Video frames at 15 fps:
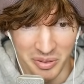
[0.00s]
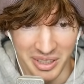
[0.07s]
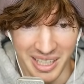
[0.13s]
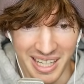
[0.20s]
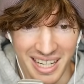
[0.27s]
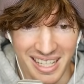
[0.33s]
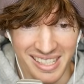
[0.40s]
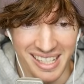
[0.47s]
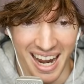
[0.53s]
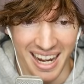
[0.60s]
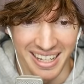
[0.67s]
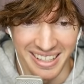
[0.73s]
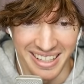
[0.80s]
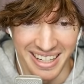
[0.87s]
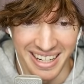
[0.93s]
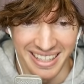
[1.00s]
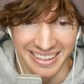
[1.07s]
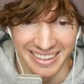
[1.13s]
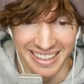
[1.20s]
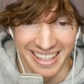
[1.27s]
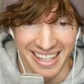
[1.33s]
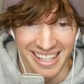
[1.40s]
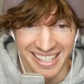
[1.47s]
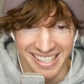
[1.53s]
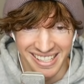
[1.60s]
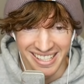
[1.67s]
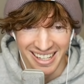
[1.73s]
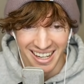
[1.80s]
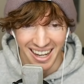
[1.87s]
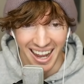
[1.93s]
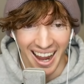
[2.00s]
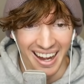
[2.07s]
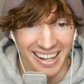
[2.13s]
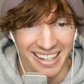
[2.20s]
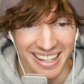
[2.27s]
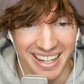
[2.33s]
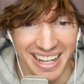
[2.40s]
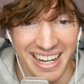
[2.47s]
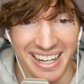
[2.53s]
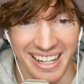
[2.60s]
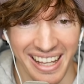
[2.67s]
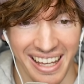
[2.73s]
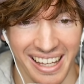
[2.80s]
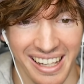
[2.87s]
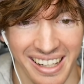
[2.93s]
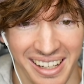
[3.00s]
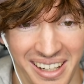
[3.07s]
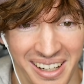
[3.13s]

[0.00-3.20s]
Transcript: Please, I need this. I need it.